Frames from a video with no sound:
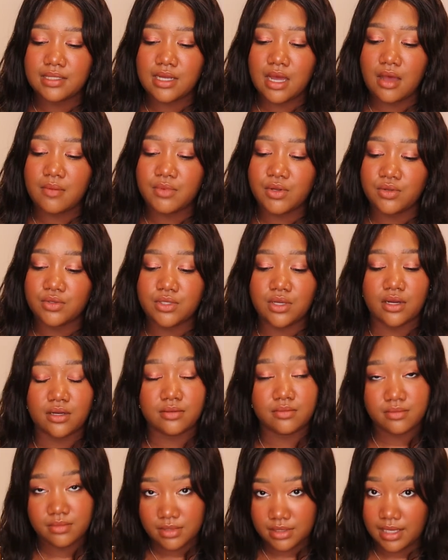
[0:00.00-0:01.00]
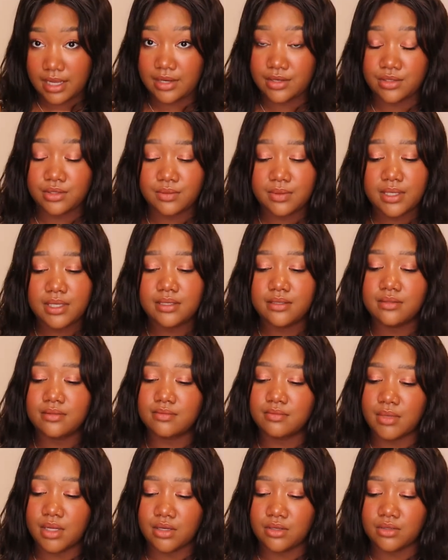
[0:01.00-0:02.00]
Top notes are sandalwood,
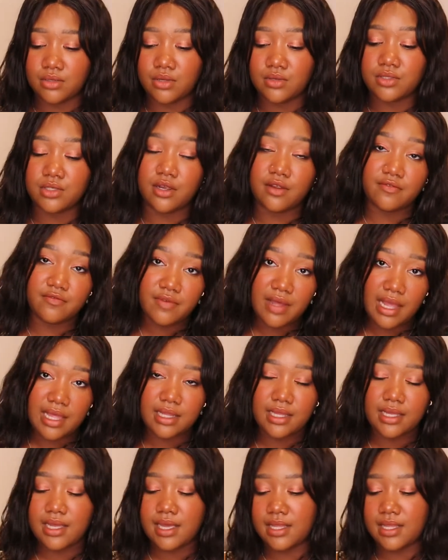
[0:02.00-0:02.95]
middle notes are violet,